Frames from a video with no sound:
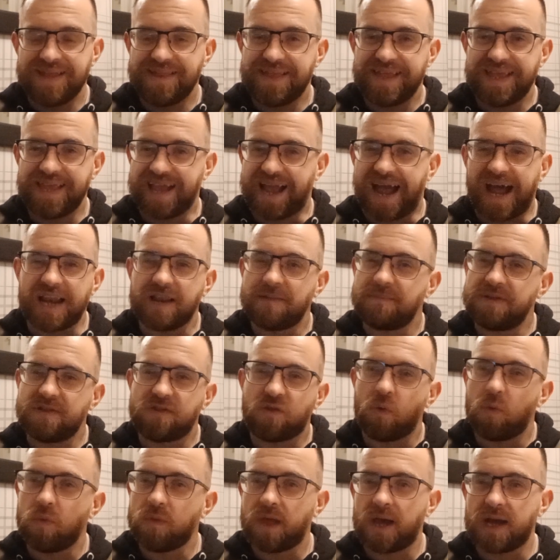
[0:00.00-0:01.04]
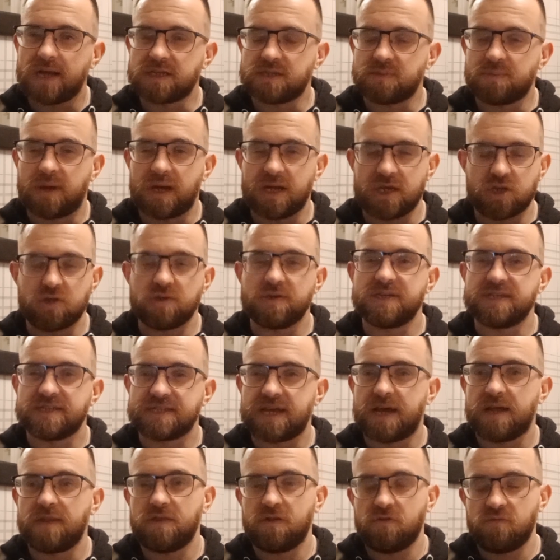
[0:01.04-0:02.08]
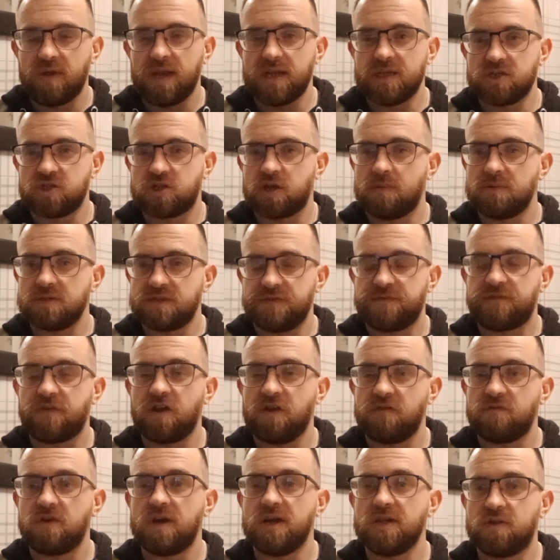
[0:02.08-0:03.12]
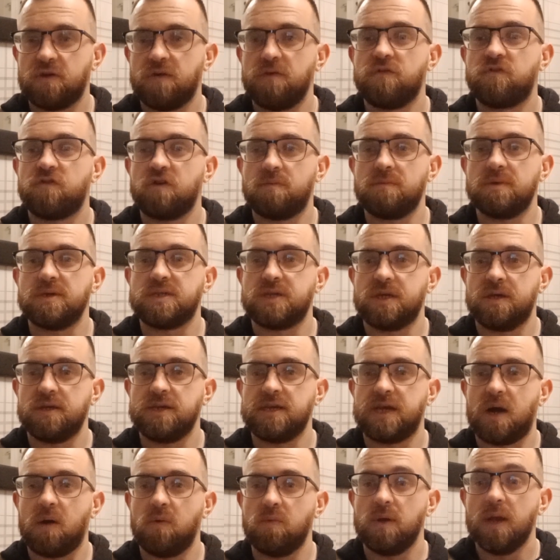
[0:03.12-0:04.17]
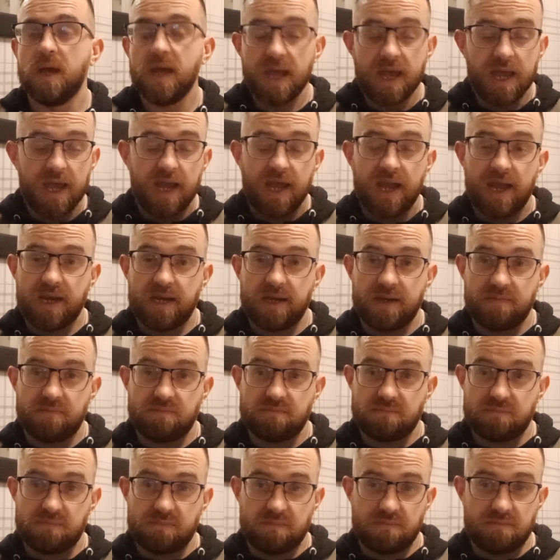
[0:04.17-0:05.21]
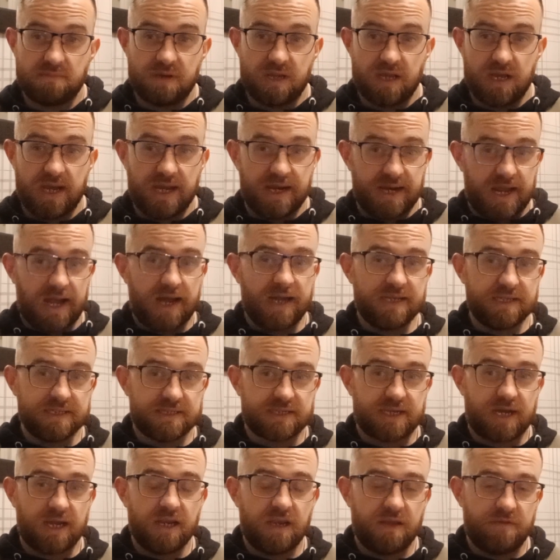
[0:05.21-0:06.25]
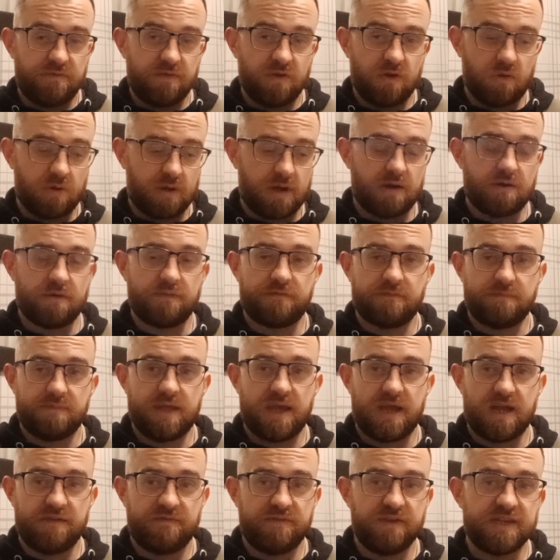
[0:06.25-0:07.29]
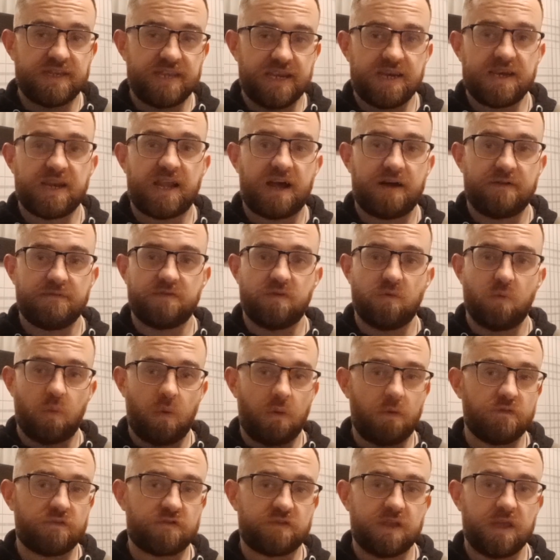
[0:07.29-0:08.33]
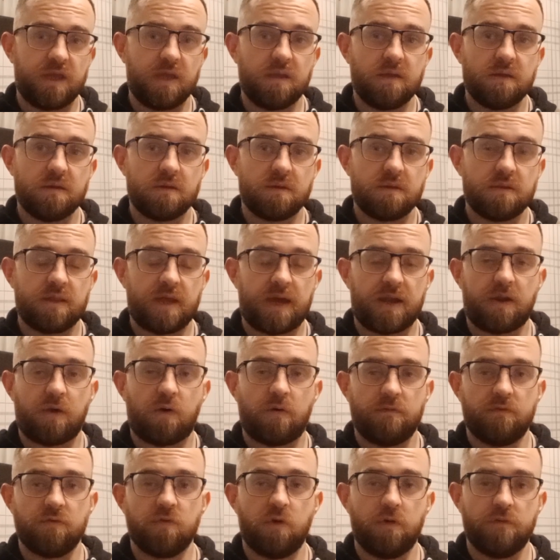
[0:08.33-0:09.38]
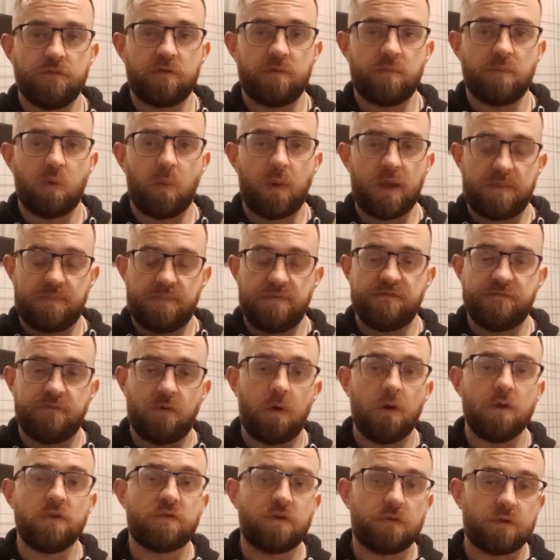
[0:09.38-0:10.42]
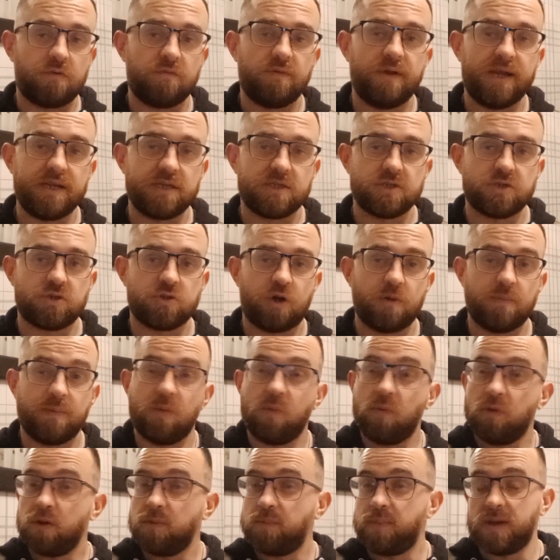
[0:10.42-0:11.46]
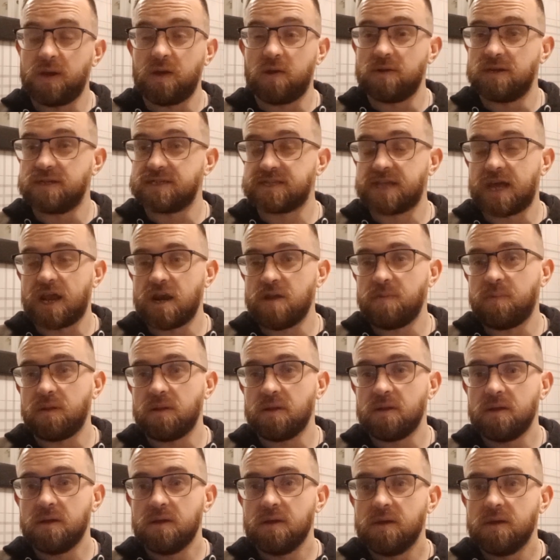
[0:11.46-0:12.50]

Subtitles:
You can't be doing that as a manager. You understand the Rangers job is a very, very tough job to turn down. In hindsight, if you look at it from there, if he didn't have the Wolves thing that hovered over him a week before he took the Rangers job, it would have been understandable.